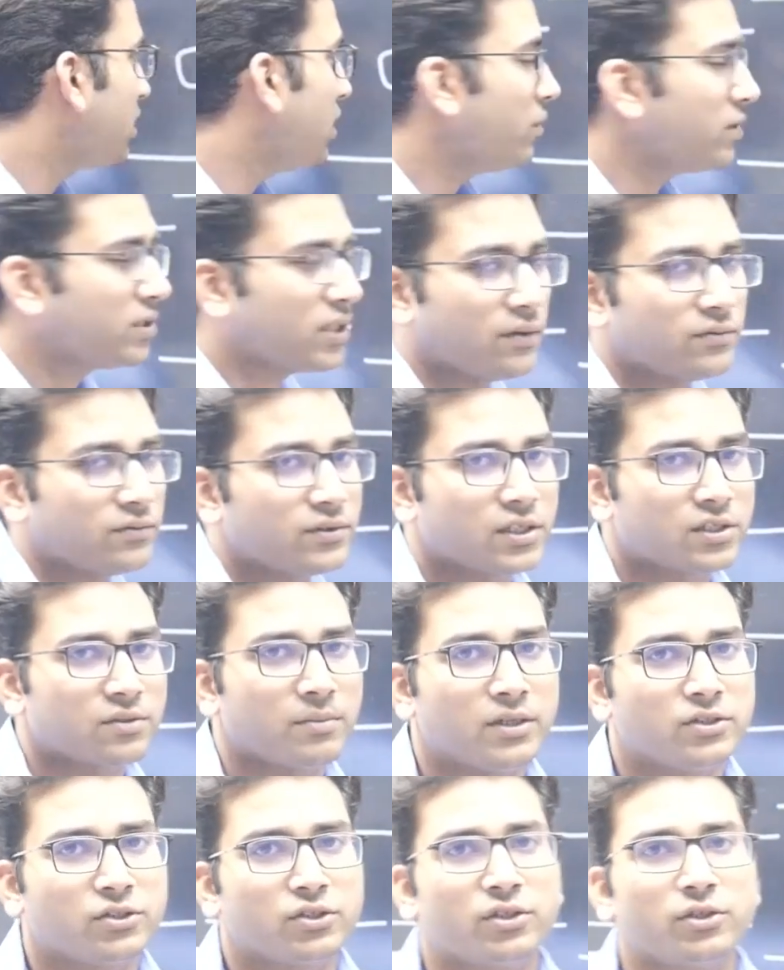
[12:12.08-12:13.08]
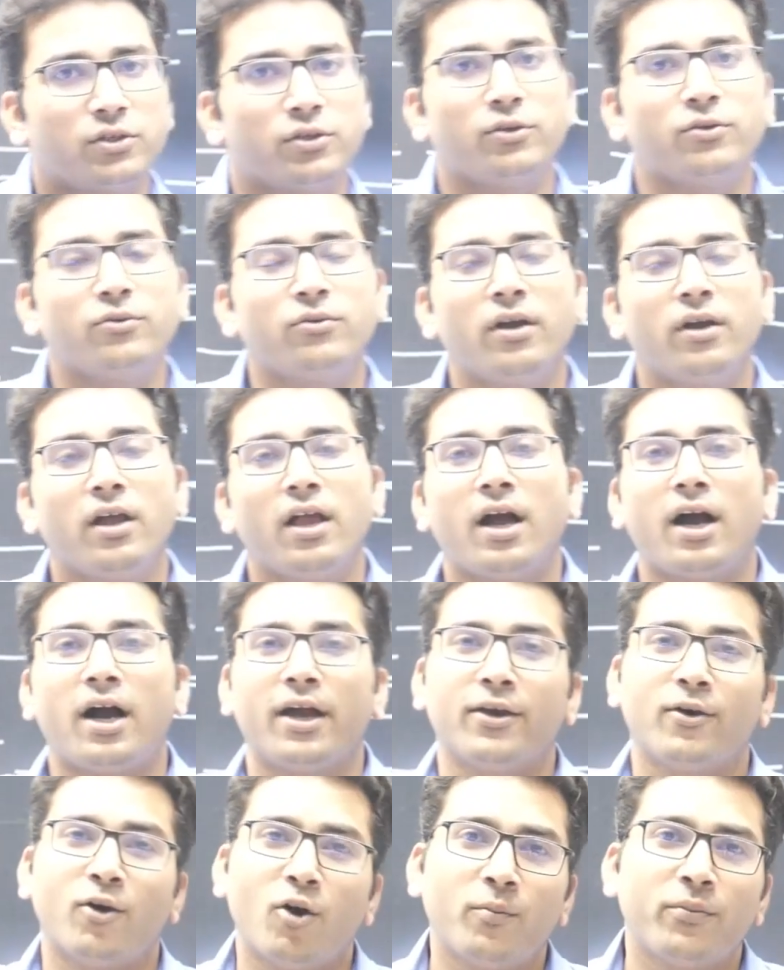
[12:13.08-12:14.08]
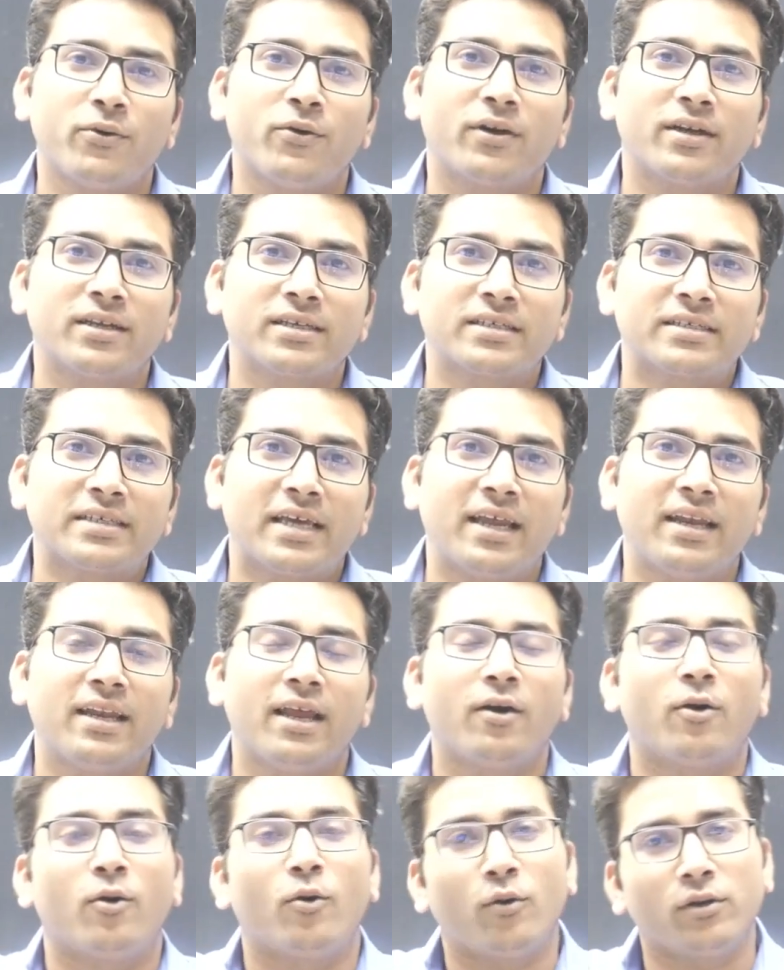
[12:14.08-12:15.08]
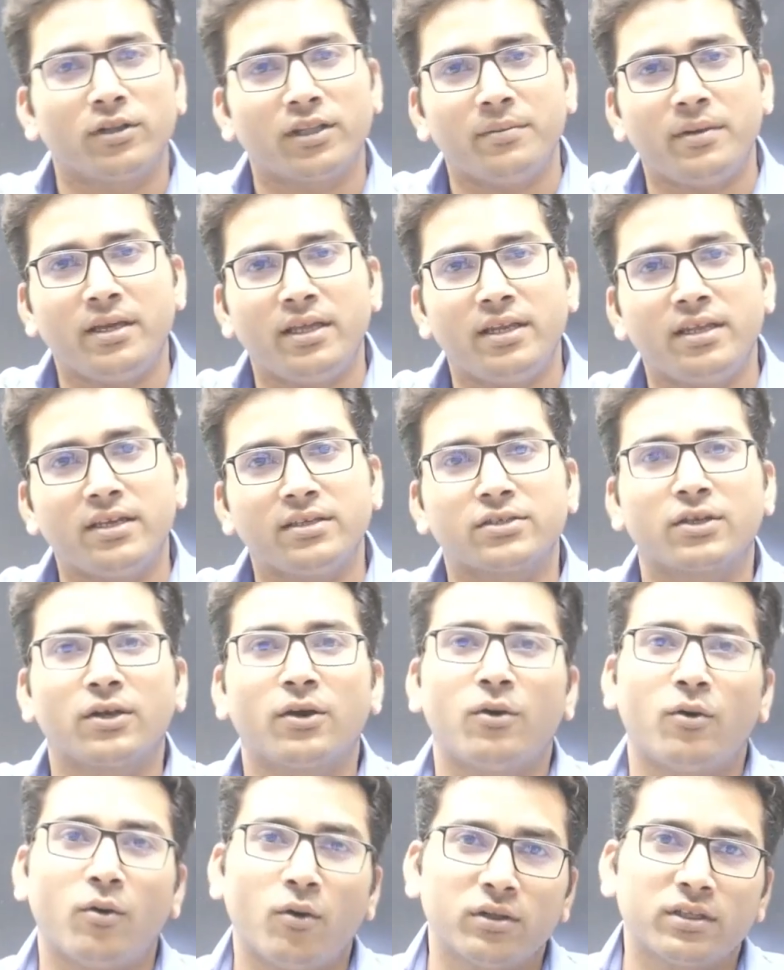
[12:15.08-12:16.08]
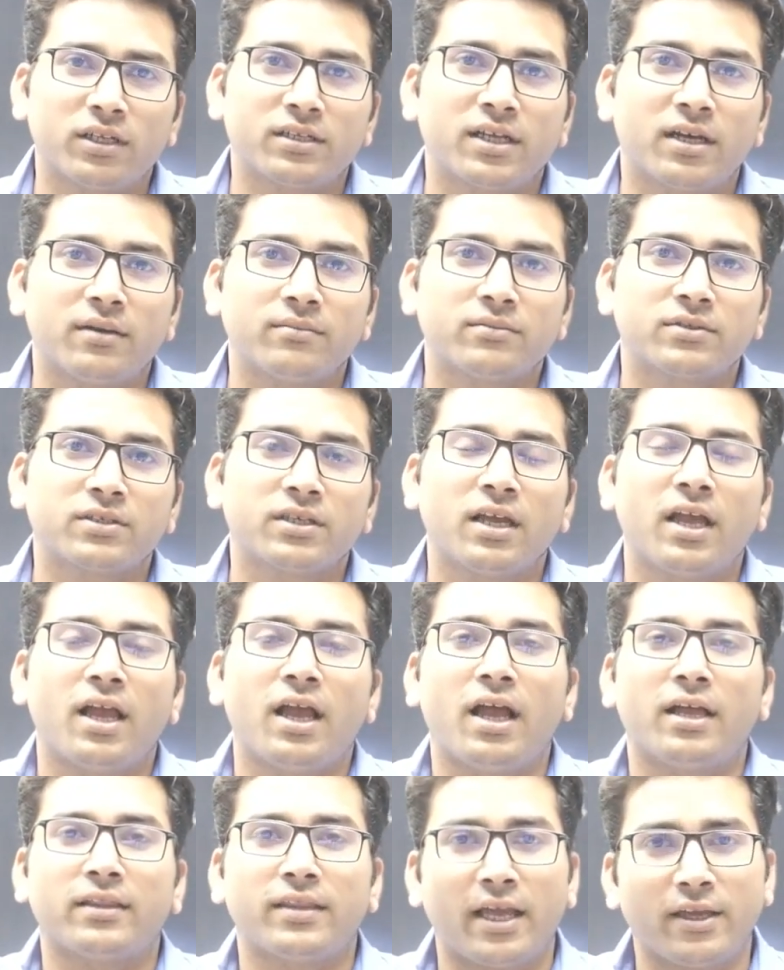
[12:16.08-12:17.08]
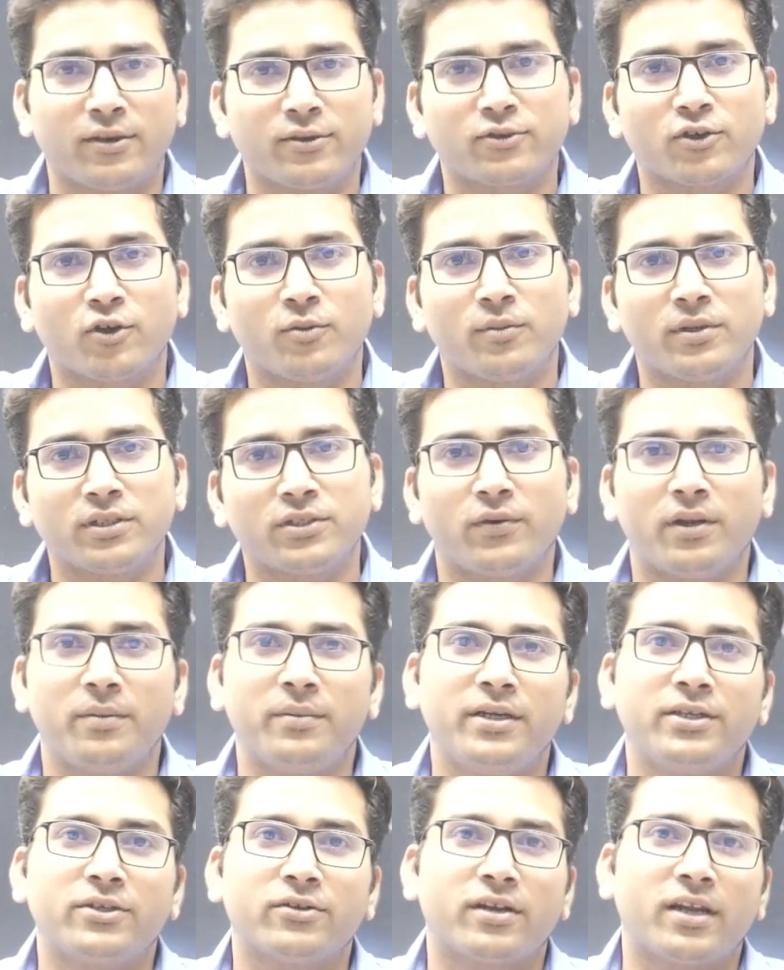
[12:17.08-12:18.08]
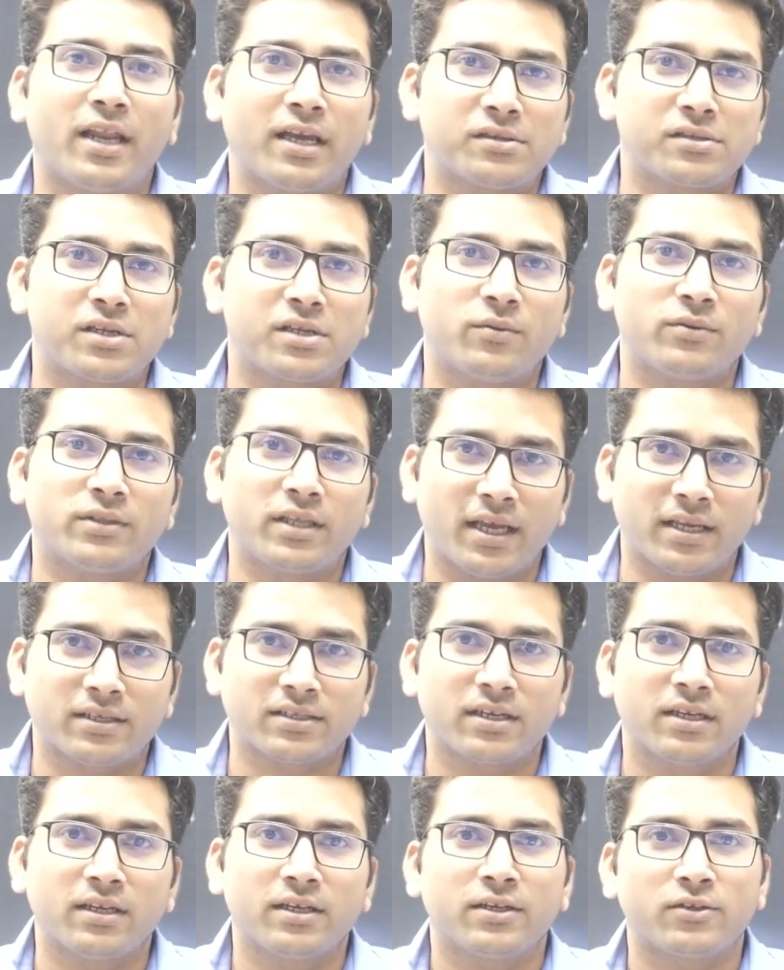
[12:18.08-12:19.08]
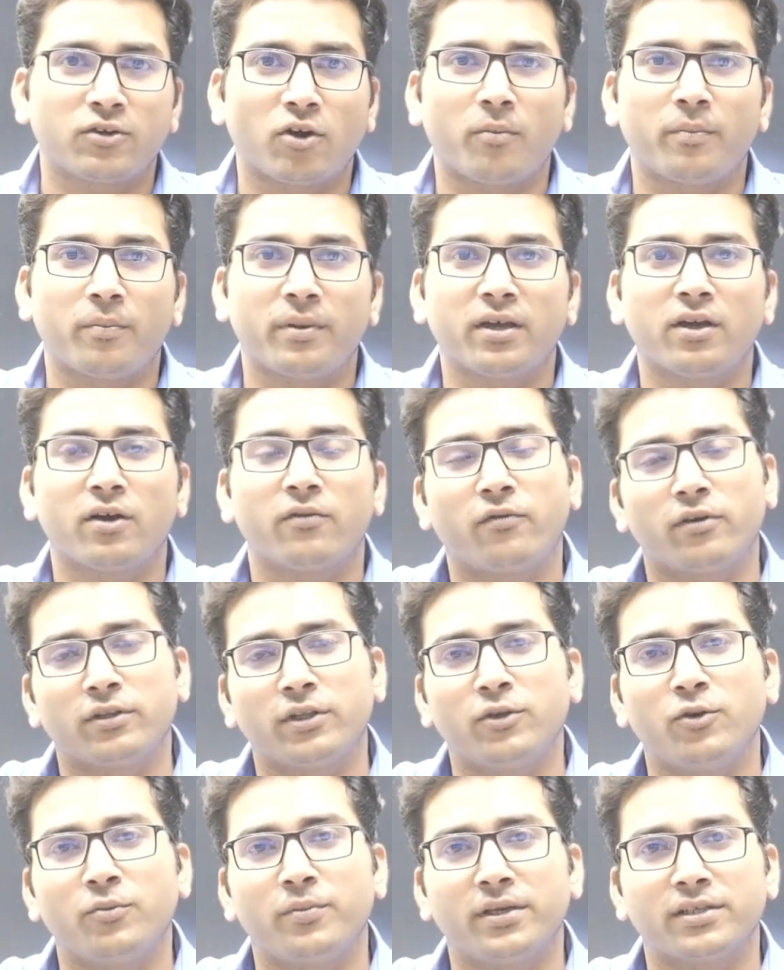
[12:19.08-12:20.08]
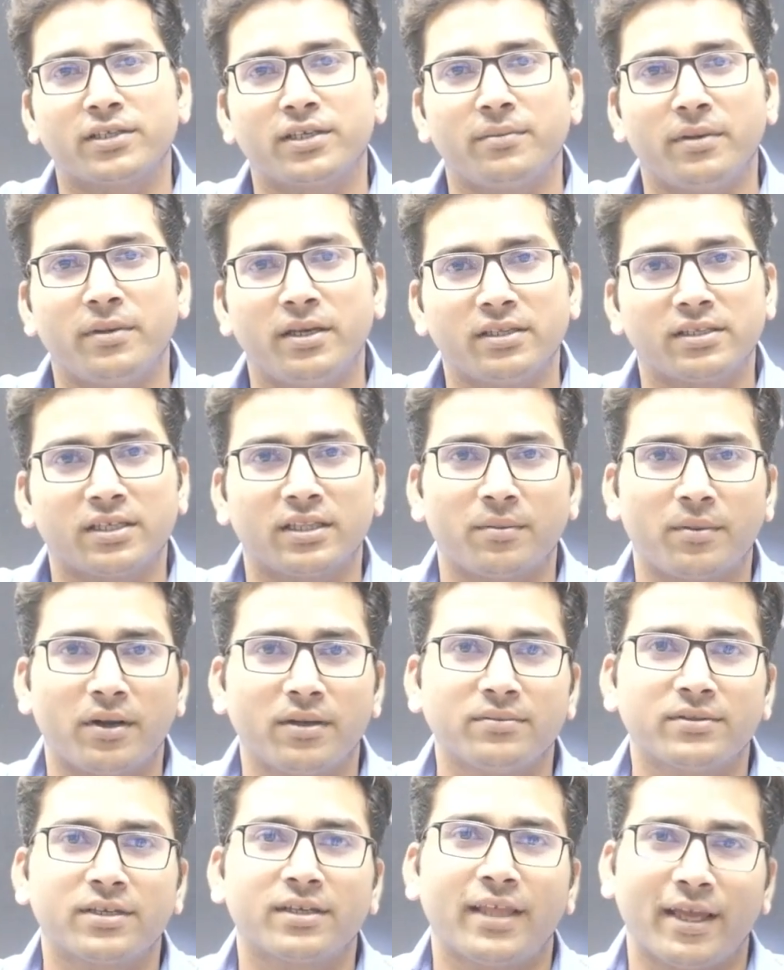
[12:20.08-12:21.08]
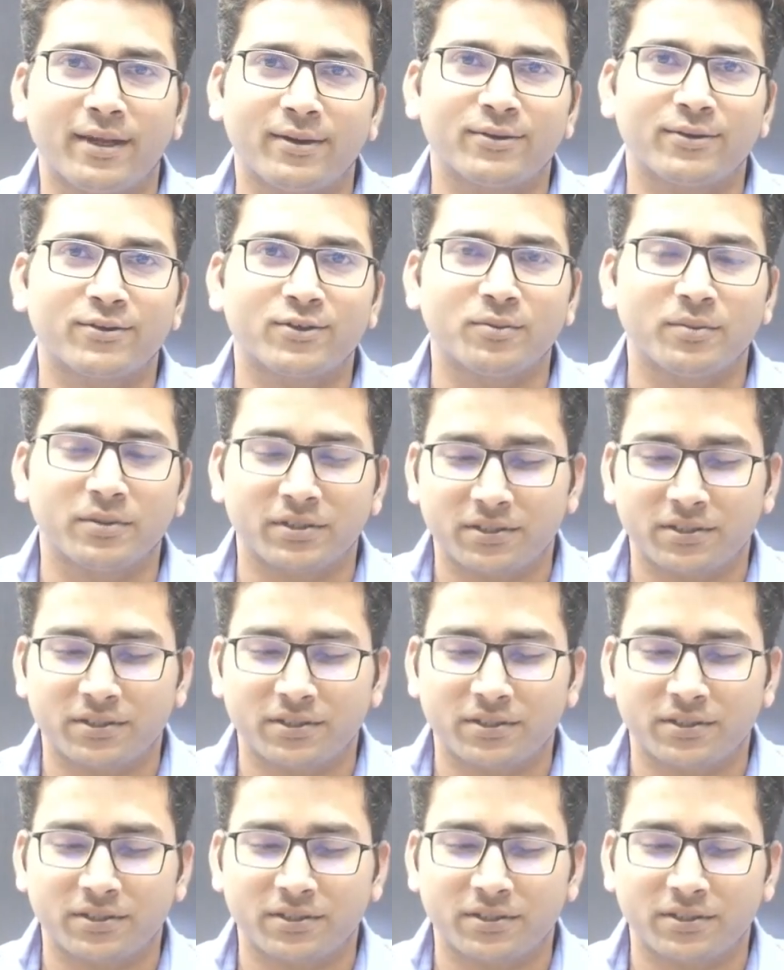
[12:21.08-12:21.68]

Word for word: which I have just mentioned to you. I hope you understand all the meanings, all the terms Thank you so much. We'll meet on the next day with the next topic for the UPSC mains and the prelims. Thank you so much.